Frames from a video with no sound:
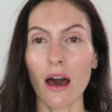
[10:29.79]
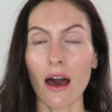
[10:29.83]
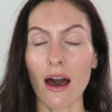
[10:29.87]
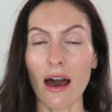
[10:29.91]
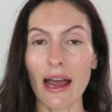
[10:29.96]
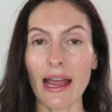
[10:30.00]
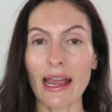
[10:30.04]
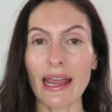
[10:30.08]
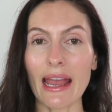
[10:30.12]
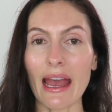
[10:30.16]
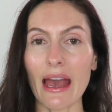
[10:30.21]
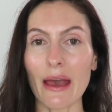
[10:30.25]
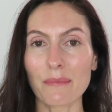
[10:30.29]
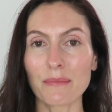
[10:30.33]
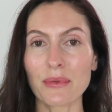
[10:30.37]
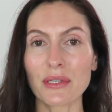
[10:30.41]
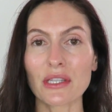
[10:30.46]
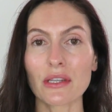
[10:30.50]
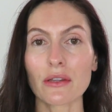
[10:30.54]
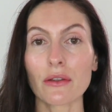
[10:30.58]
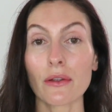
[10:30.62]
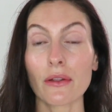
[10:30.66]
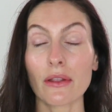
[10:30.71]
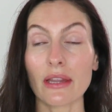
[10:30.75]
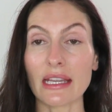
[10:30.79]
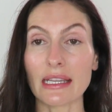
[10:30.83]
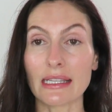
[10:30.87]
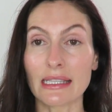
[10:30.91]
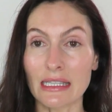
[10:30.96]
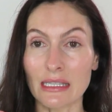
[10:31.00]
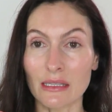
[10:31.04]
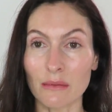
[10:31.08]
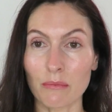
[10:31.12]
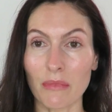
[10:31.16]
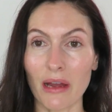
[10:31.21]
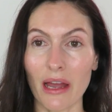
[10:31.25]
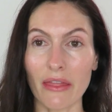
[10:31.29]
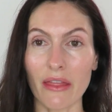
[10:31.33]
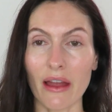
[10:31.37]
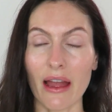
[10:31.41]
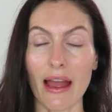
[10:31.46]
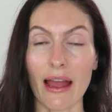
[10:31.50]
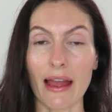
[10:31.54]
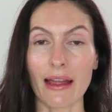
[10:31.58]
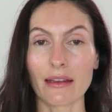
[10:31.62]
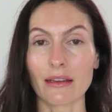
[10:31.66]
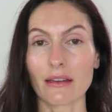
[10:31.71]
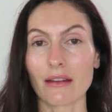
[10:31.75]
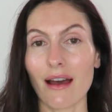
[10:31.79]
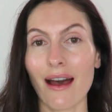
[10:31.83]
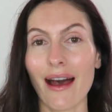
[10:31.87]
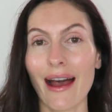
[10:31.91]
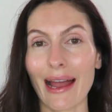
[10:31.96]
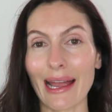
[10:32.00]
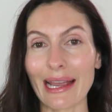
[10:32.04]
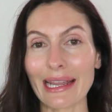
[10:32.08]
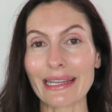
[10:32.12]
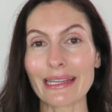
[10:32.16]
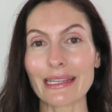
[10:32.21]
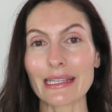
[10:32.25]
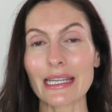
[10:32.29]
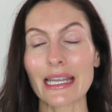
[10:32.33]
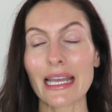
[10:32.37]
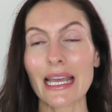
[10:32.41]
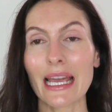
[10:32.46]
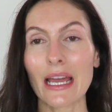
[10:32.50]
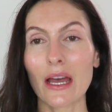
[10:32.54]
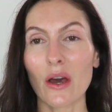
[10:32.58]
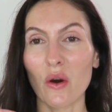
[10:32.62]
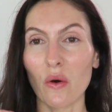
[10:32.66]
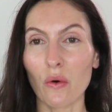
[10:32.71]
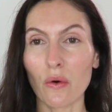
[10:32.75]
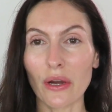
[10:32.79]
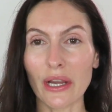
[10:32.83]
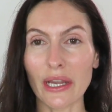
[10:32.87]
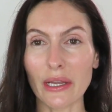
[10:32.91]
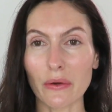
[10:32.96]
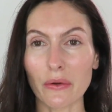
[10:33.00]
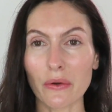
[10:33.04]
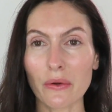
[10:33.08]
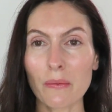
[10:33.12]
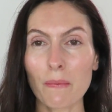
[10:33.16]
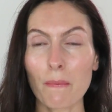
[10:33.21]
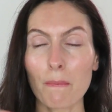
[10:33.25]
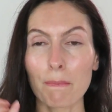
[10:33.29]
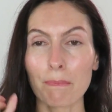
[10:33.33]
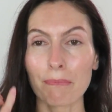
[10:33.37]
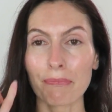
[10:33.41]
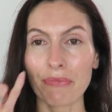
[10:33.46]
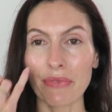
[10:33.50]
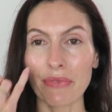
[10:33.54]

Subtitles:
I absolutely smother at night oil